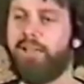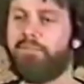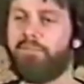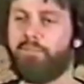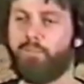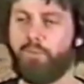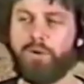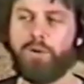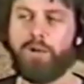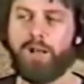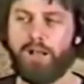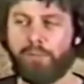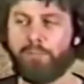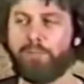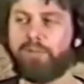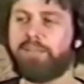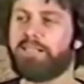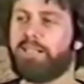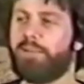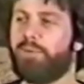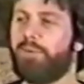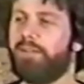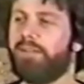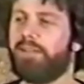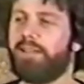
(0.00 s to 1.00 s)
have, well, I will
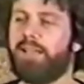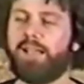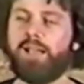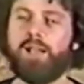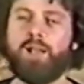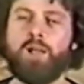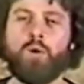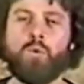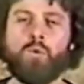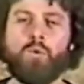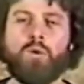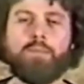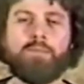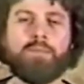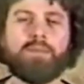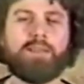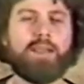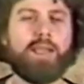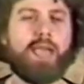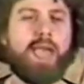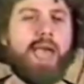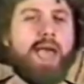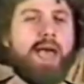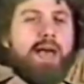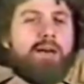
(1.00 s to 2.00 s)
say one thing.
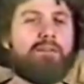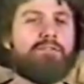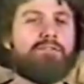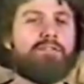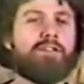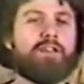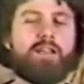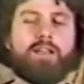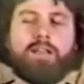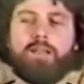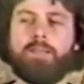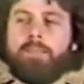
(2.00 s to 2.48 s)
Women have